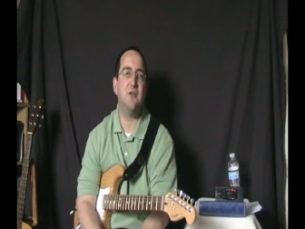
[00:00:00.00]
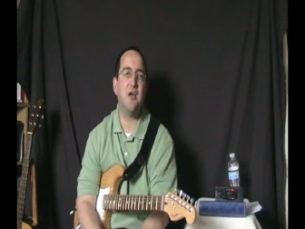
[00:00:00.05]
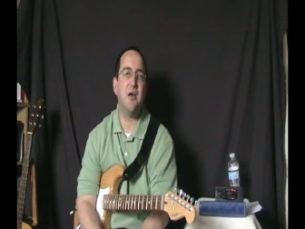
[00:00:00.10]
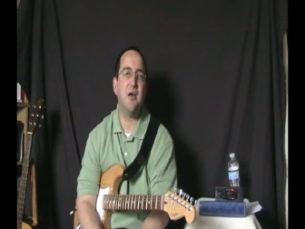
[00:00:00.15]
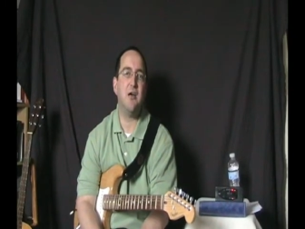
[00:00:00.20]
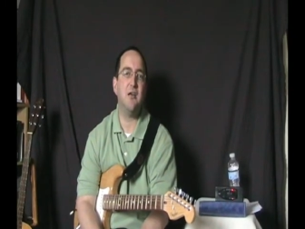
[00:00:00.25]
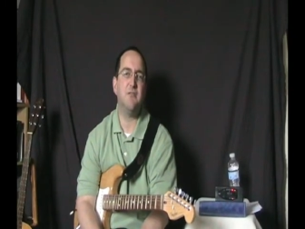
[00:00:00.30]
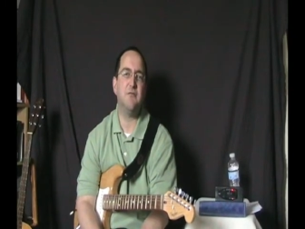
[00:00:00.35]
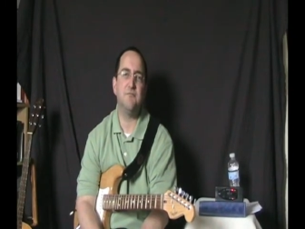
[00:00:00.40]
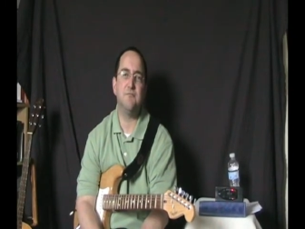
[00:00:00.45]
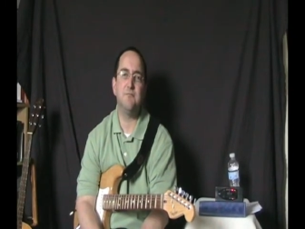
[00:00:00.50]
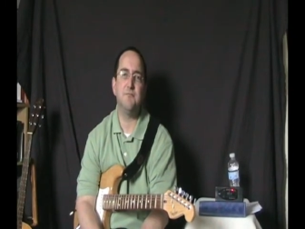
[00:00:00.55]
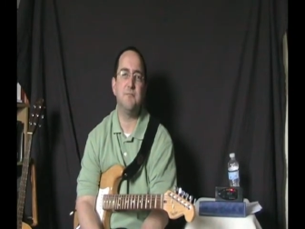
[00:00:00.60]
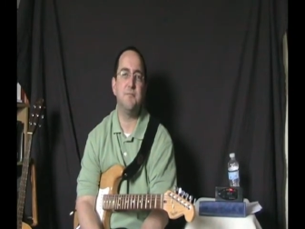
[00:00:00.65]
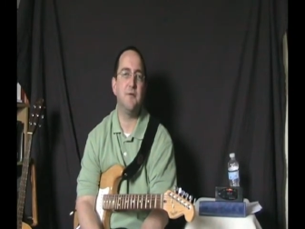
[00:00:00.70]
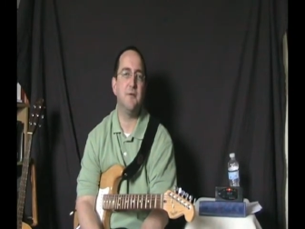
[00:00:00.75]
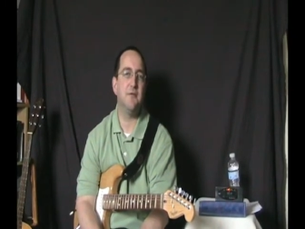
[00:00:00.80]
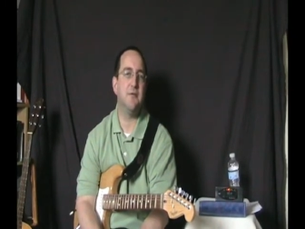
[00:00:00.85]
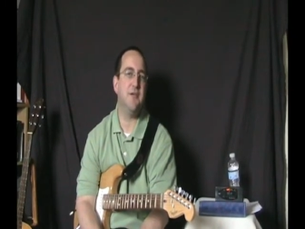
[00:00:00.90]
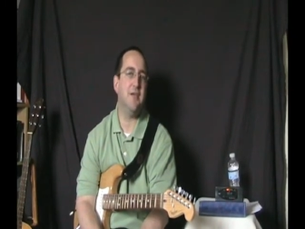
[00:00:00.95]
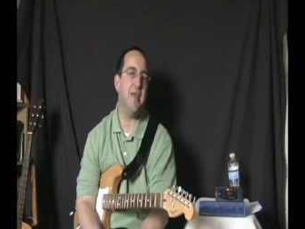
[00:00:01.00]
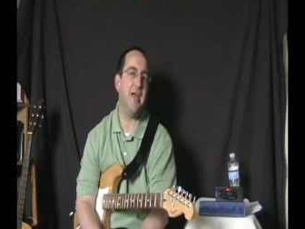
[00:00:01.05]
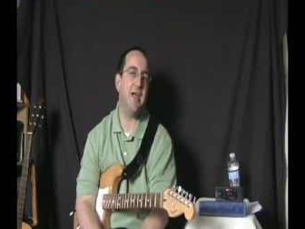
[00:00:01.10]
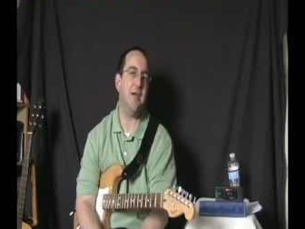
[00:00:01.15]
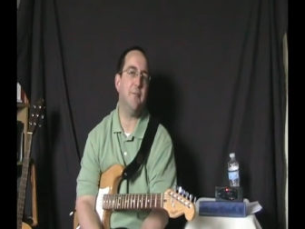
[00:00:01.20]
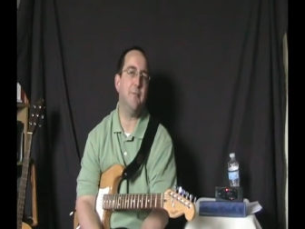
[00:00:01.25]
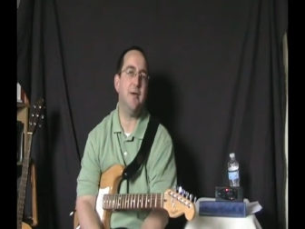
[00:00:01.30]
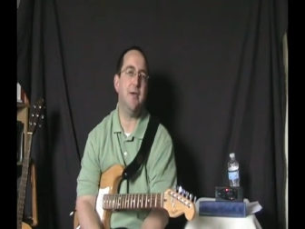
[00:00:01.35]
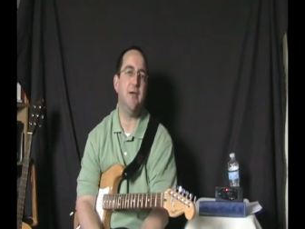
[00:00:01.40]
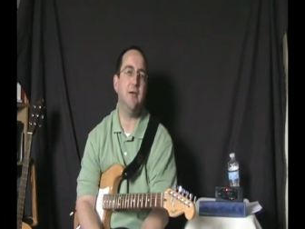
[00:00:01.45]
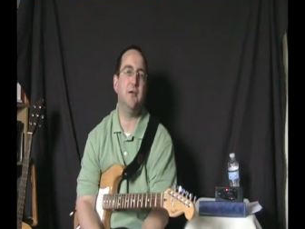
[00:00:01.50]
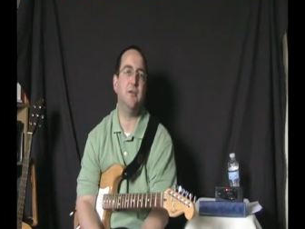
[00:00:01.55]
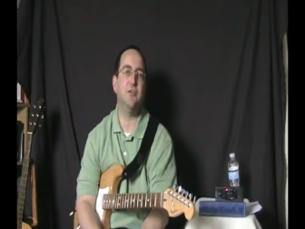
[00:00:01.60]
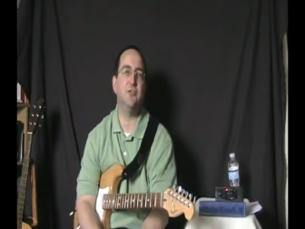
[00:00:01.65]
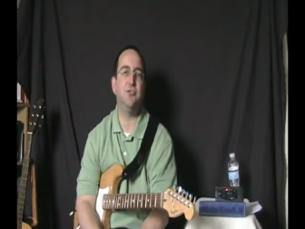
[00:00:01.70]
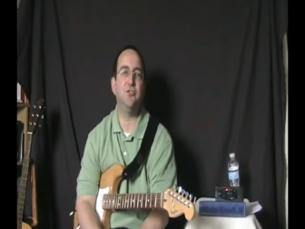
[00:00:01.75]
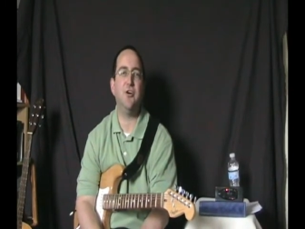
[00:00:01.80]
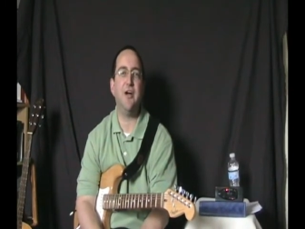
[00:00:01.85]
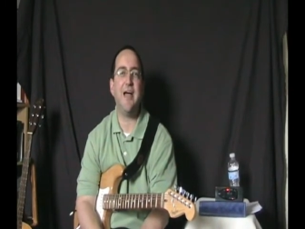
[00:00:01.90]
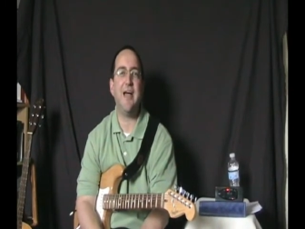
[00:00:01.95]
The neck may
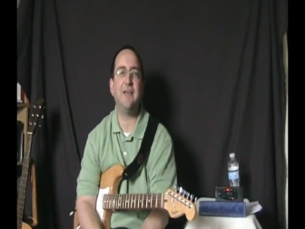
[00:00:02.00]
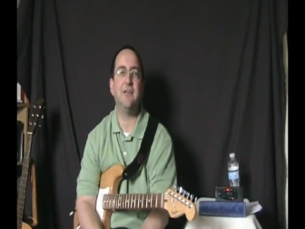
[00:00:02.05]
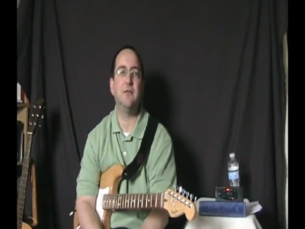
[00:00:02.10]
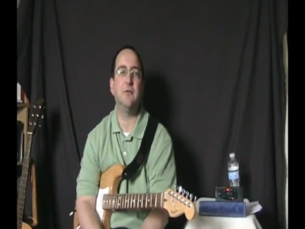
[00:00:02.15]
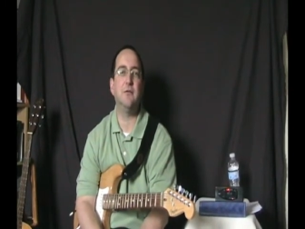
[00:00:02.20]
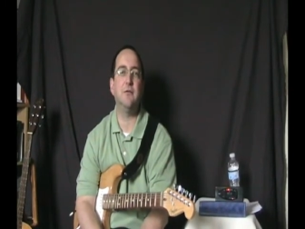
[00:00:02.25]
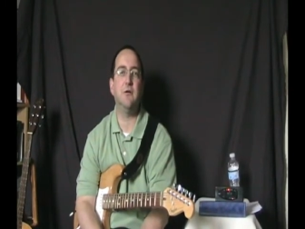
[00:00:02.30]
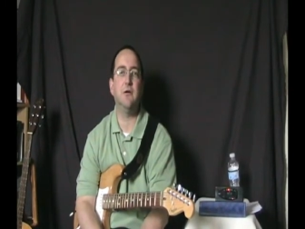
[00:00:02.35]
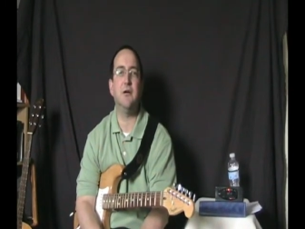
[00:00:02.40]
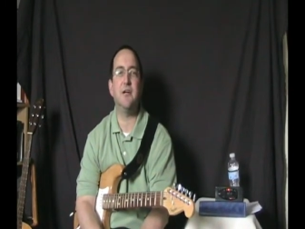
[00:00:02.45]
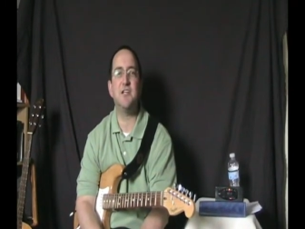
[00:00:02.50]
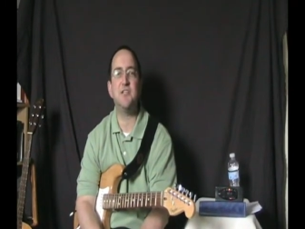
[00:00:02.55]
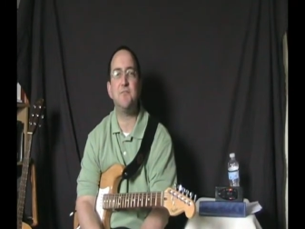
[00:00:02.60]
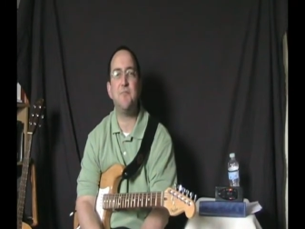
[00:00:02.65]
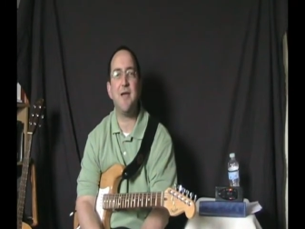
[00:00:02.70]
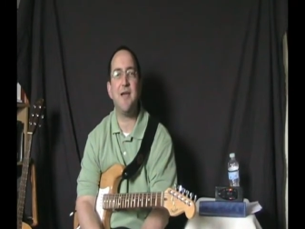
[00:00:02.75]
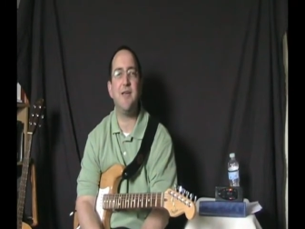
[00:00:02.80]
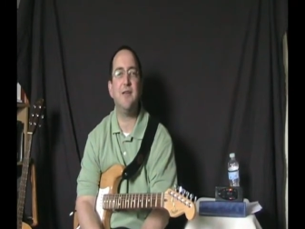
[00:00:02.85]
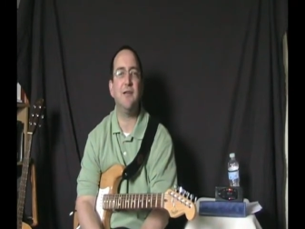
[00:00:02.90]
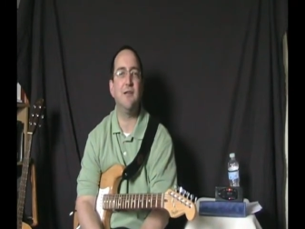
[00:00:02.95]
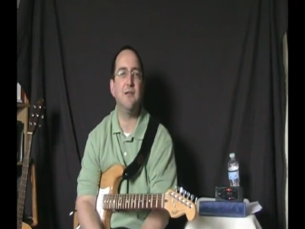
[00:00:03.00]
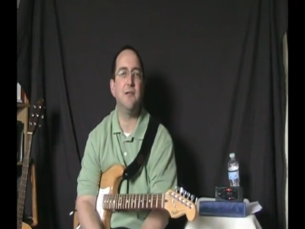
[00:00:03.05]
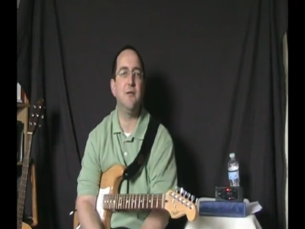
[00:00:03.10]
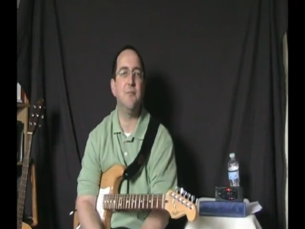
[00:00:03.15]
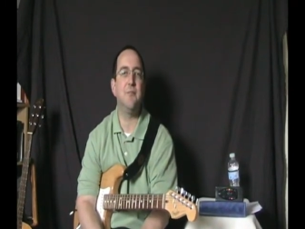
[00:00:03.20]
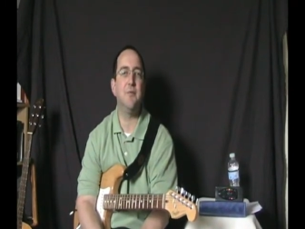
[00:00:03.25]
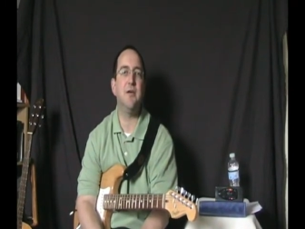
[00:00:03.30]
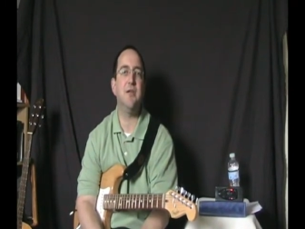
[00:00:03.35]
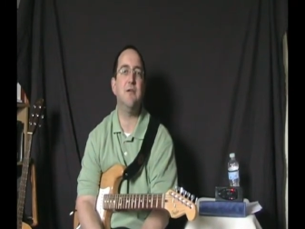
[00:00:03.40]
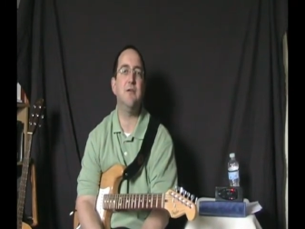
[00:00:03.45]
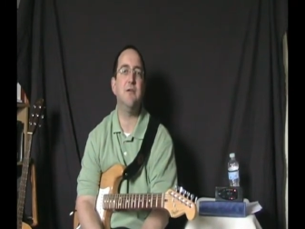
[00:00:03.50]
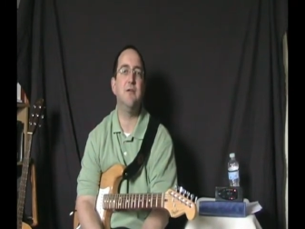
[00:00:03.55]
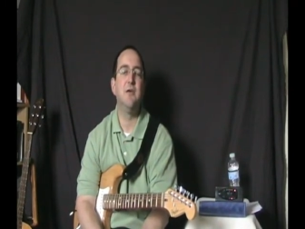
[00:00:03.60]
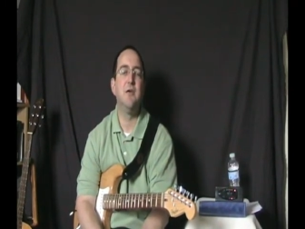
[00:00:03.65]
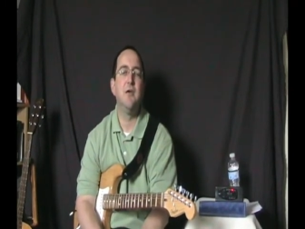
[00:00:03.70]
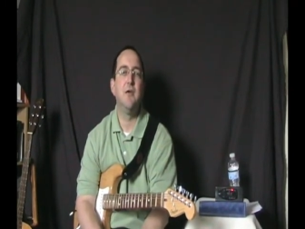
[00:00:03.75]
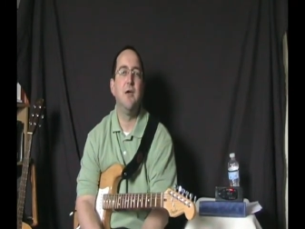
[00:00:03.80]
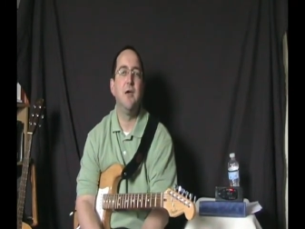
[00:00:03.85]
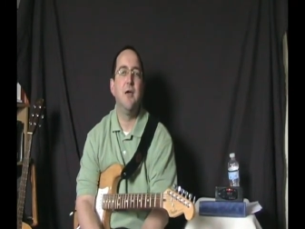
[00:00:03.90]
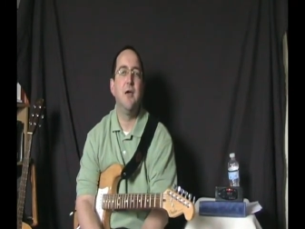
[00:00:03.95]
contract or expand a little bit,
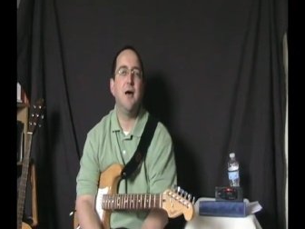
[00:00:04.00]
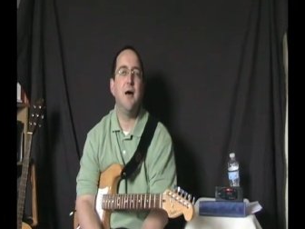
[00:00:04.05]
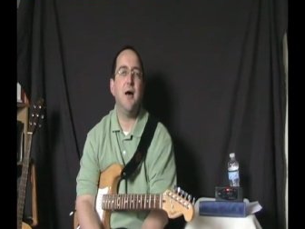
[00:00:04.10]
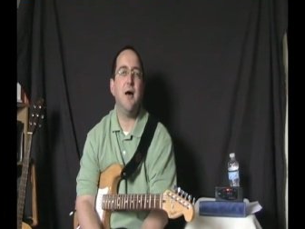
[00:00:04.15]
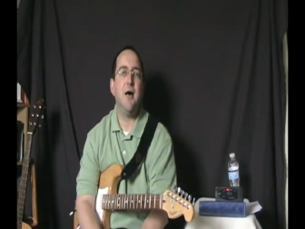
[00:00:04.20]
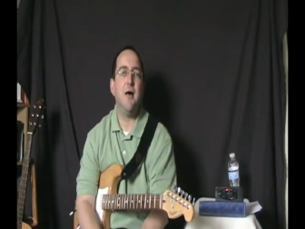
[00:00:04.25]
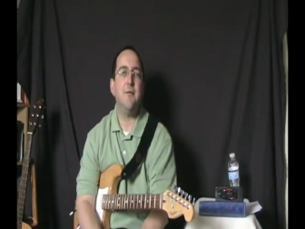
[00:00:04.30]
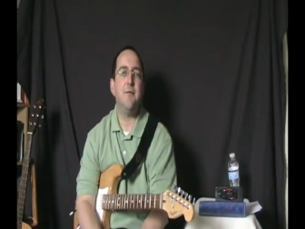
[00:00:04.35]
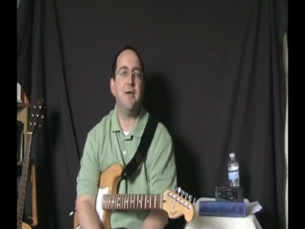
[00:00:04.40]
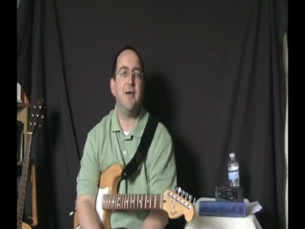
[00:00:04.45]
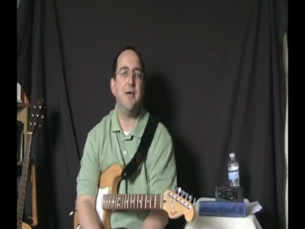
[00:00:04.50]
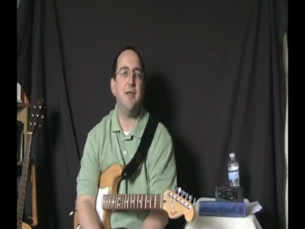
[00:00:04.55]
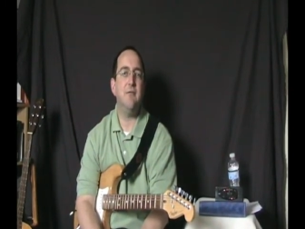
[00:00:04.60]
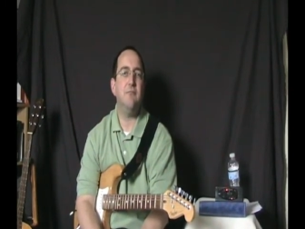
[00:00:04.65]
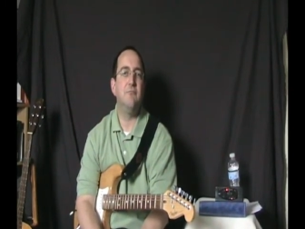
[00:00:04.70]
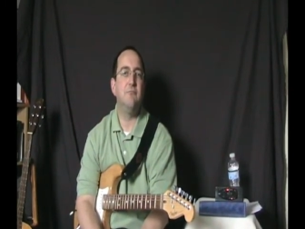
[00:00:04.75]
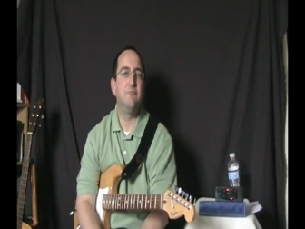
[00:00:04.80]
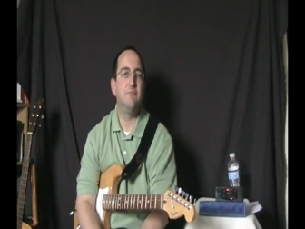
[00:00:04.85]
and